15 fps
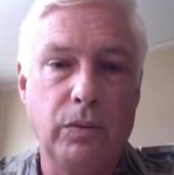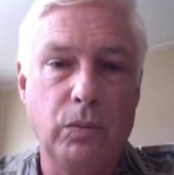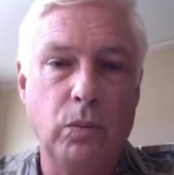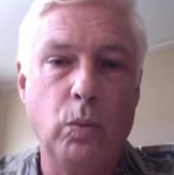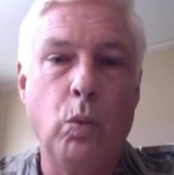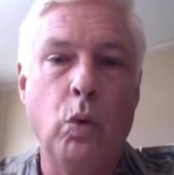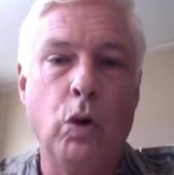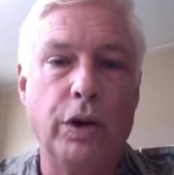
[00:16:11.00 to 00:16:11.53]

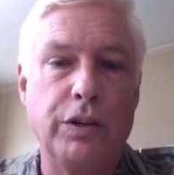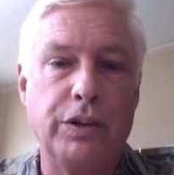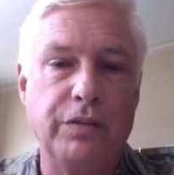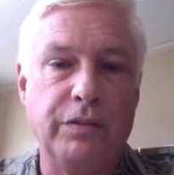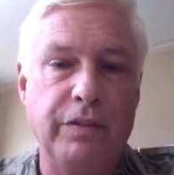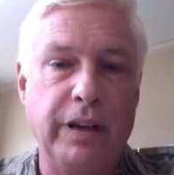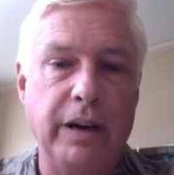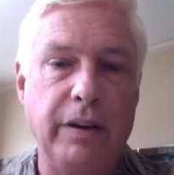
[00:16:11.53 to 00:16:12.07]
works
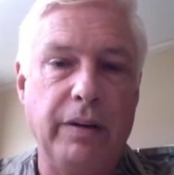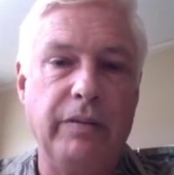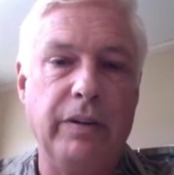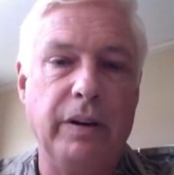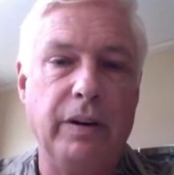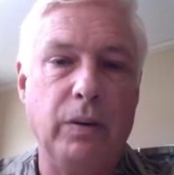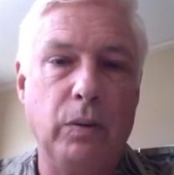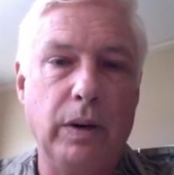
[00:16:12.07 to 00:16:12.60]
very,
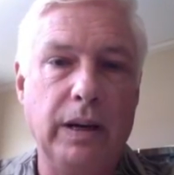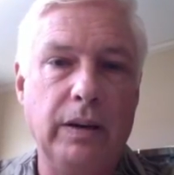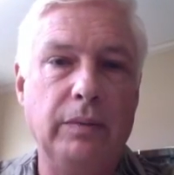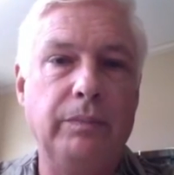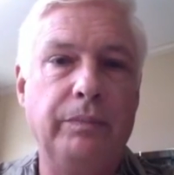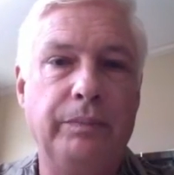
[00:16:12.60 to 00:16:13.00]
very well.